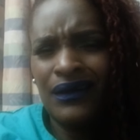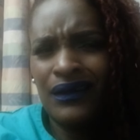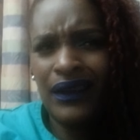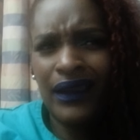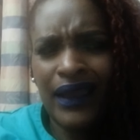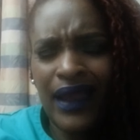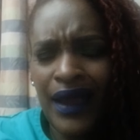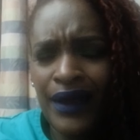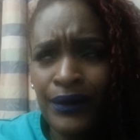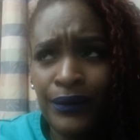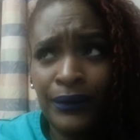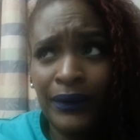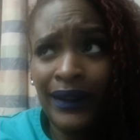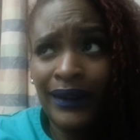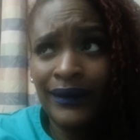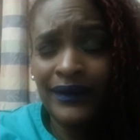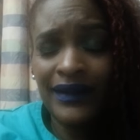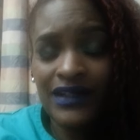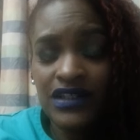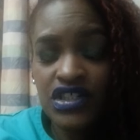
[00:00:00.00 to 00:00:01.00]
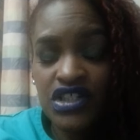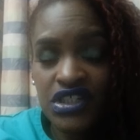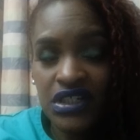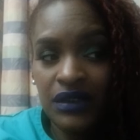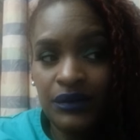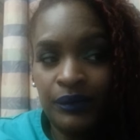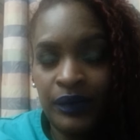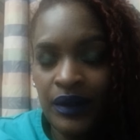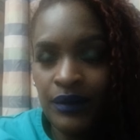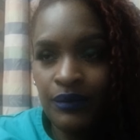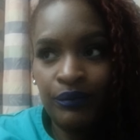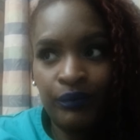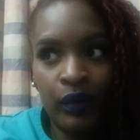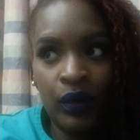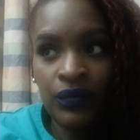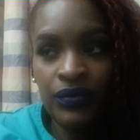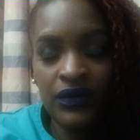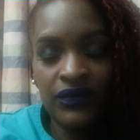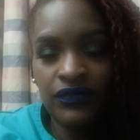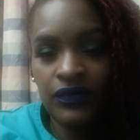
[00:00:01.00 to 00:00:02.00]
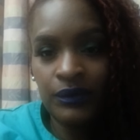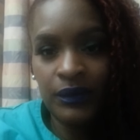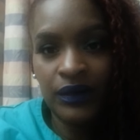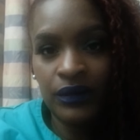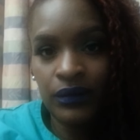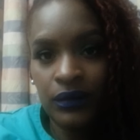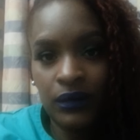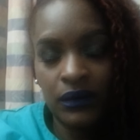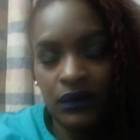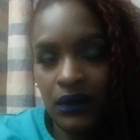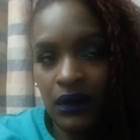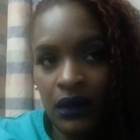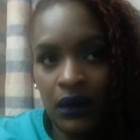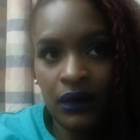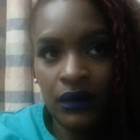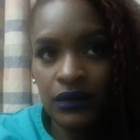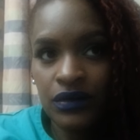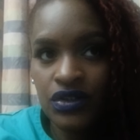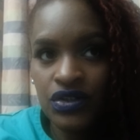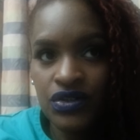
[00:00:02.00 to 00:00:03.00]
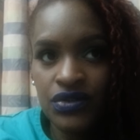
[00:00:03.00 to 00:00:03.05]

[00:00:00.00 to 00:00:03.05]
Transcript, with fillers: Like, I don't get that shit. But both of them are, are